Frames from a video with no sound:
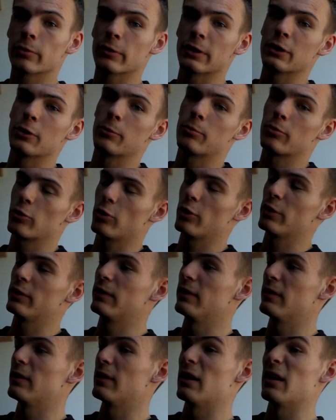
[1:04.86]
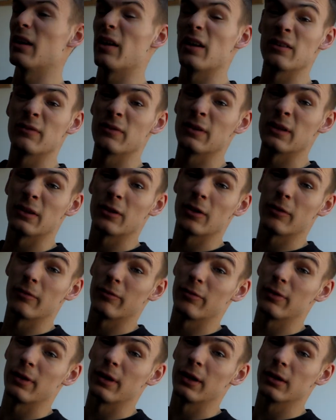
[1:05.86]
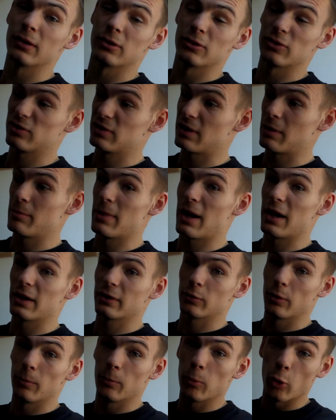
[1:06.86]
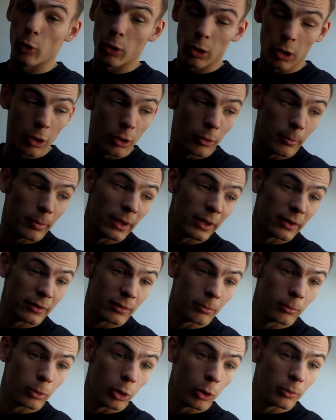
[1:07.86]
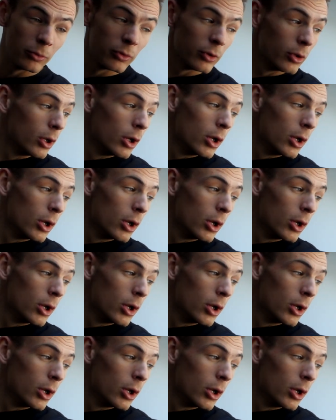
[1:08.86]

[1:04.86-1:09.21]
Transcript: pretty good pricing, and anything that doesn't fit, just send back. So I bought a load of bits and bobs.